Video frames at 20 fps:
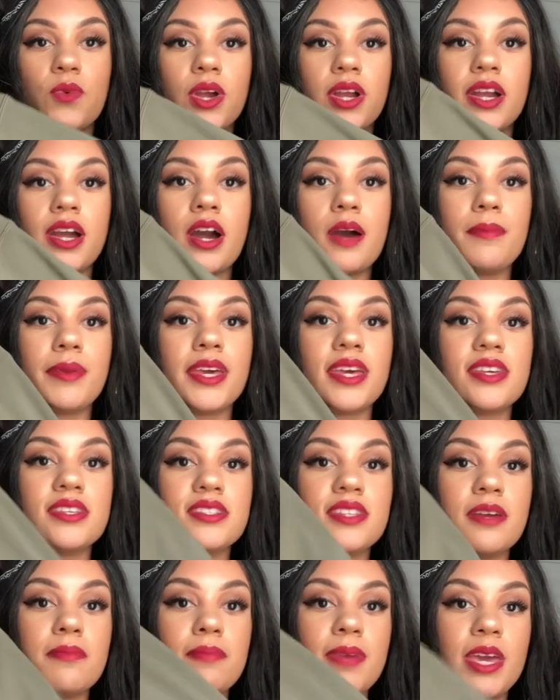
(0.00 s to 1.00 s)
workout
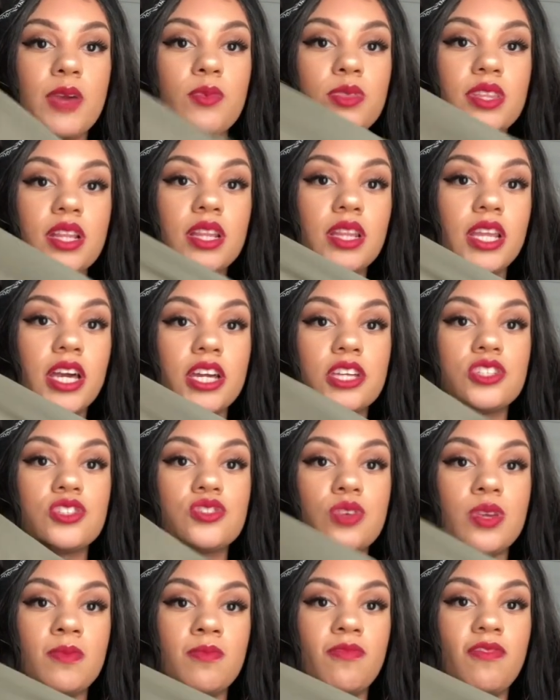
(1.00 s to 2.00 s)
because they're made with the
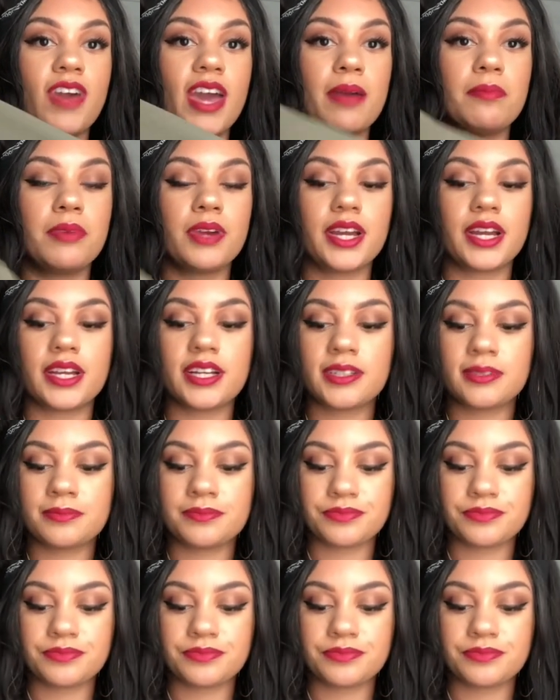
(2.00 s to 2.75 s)
Luxtreme fabric.